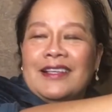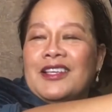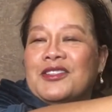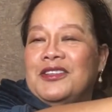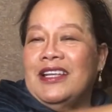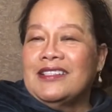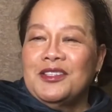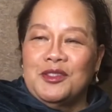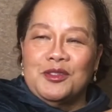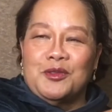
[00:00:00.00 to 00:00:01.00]
So it
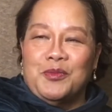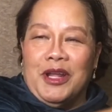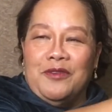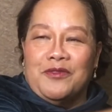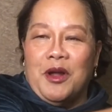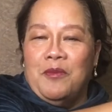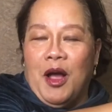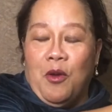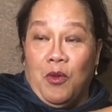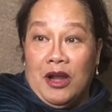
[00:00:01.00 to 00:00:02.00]
doesn't spread from
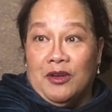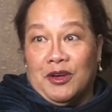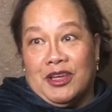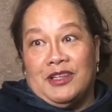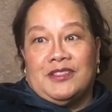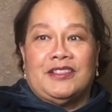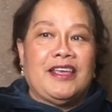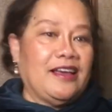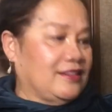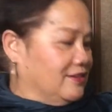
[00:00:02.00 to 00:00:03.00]
uh, one orchid to the
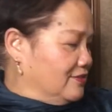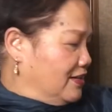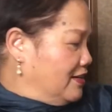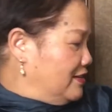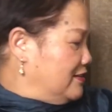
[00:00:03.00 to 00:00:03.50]
other, right?